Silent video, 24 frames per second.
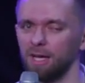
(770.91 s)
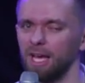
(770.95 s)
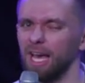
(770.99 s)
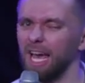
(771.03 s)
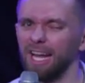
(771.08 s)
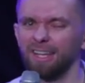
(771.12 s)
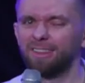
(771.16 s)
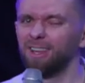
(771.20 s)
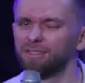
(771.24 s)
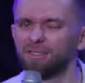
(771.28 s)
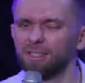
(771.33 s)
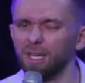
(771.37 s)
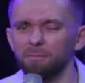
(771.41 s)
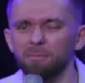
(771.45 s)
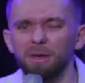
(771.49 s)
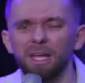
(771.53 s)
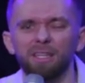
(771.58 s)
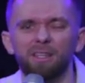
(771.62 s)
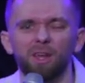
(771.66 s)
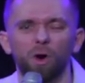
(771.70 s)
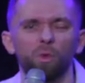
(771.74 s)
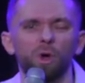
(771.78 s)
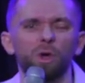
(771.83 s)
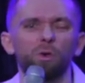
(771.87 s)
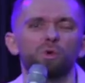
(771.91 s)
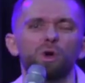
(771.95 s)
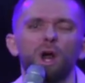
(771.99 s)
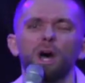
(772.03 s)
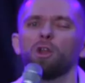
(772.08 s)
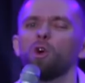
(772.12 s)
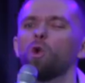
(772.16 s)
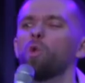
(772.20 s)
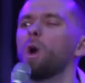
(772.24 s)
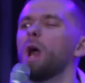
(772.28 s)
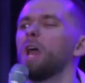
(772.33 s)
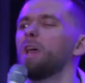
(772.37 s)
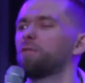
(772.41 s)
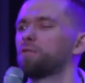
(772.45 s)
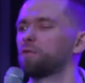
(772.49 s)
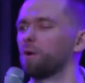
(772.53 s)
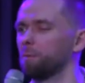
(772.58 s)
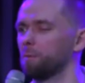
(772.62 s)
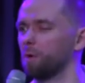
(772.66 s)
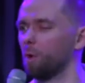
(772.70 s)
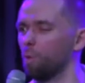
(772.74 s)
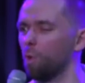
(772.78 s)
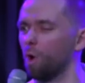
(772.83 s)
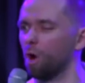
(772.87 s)
It doesn't mean that we run away from
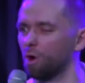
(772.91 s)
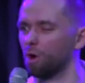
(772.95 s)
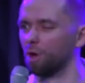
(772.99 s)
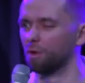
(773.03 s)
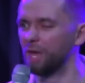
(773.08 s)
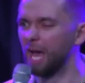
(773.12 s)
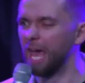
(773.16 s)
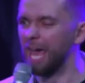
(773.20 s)
the world.